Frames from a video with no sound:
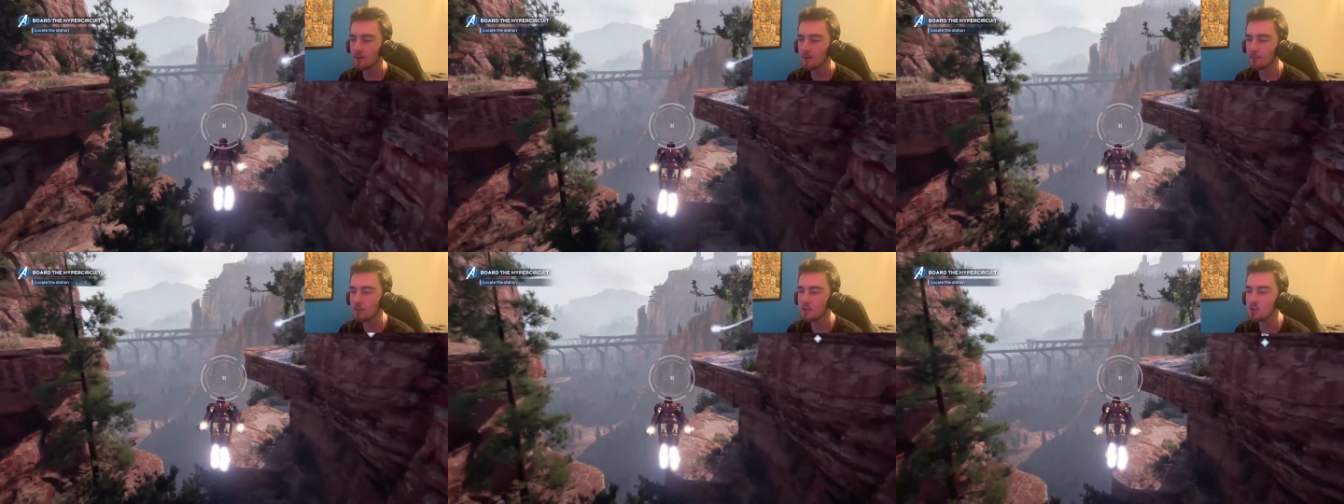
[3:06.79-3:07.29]

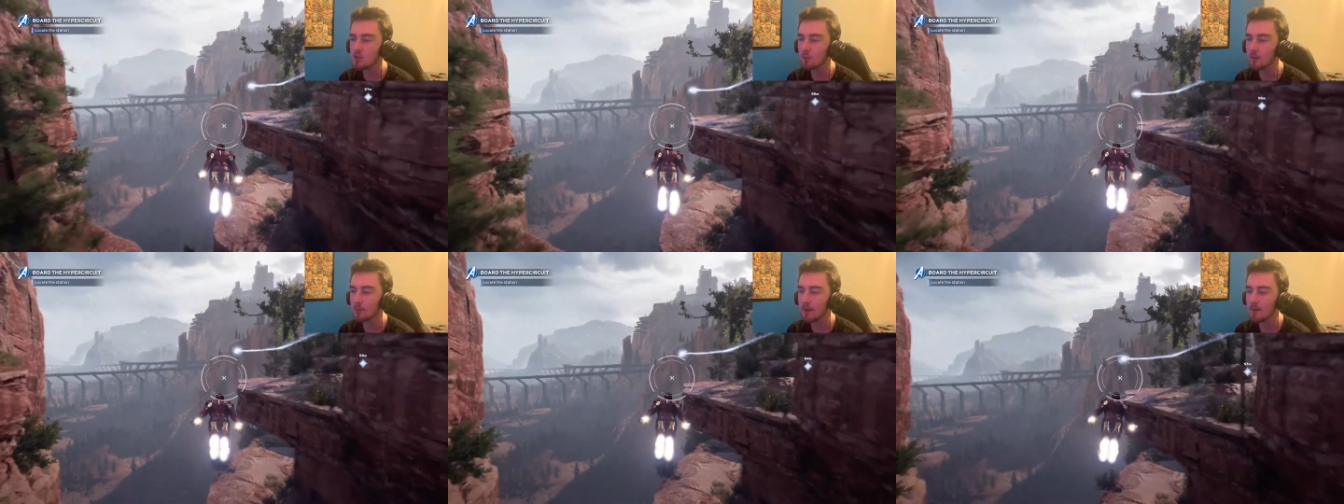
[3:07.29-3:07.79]
Because I'm pretty sure you
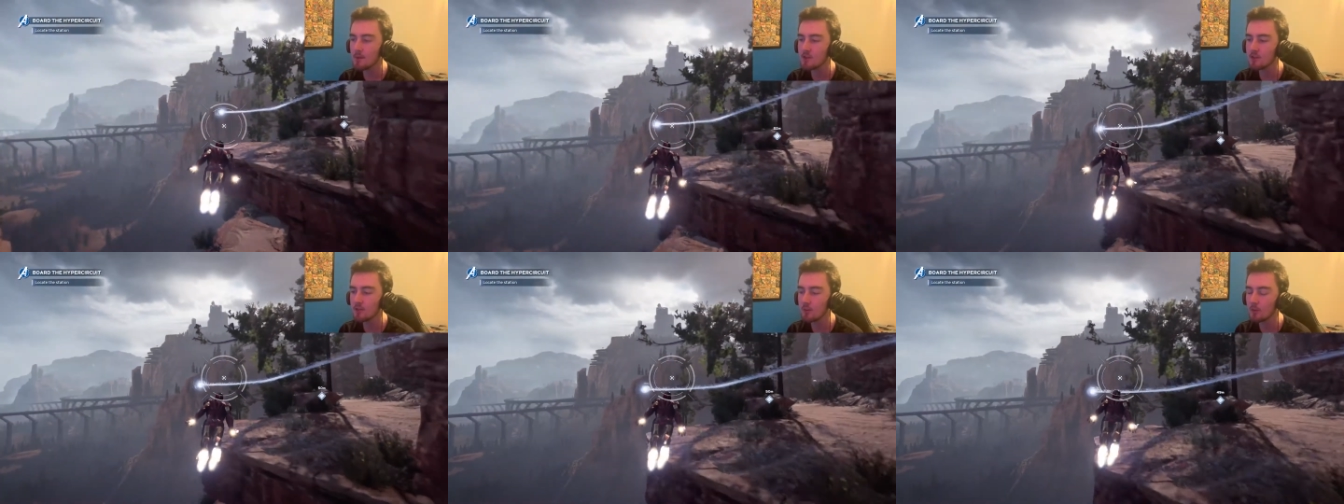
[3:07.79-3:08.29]
can replay
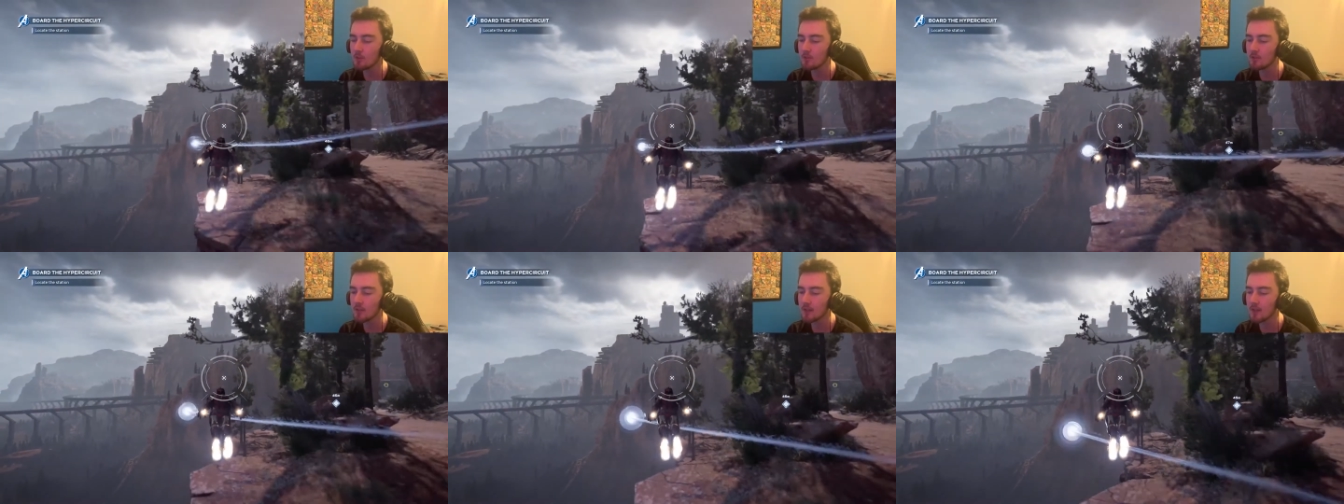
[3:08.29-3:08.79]
missions once
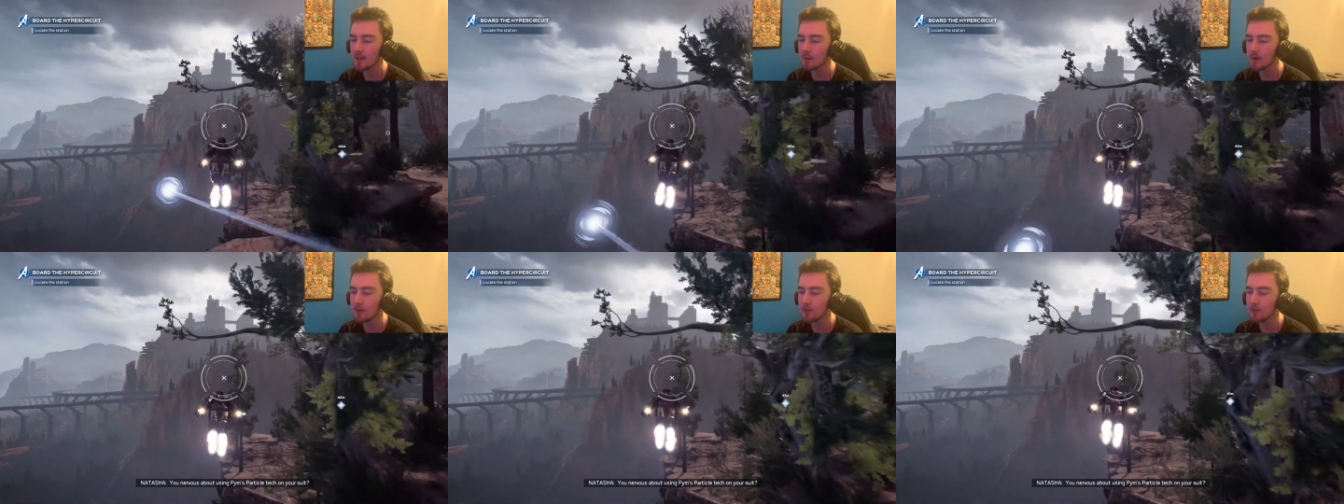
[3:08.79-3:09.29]
you've done
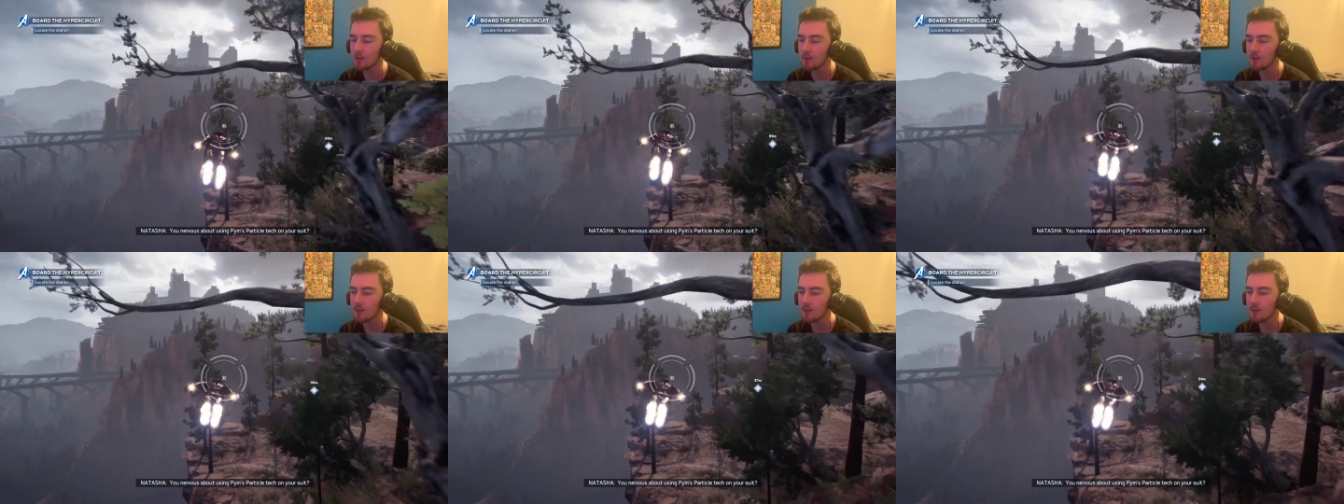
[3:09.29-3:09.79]
anyway, so,